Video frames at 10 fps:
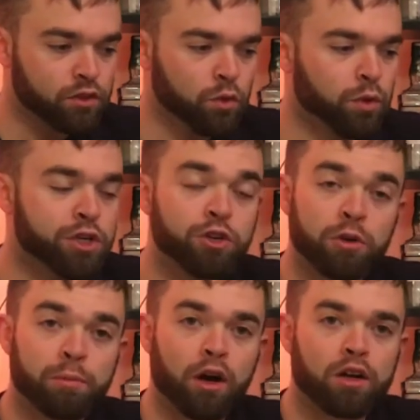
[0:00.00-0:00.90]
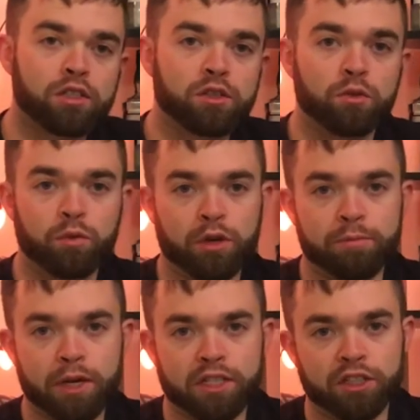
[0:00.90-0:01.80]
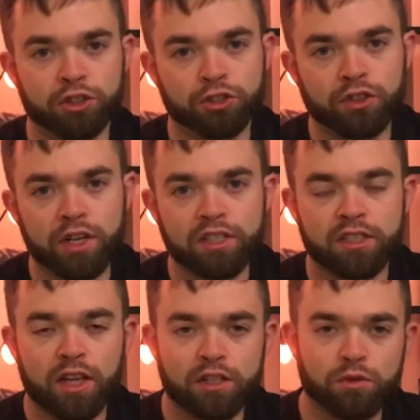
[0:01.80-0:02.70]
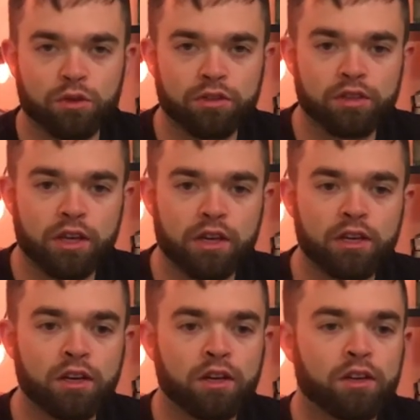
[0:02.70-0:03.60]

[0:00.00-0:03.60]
When you go to bars, when you're mixing drinks and that sort of thing,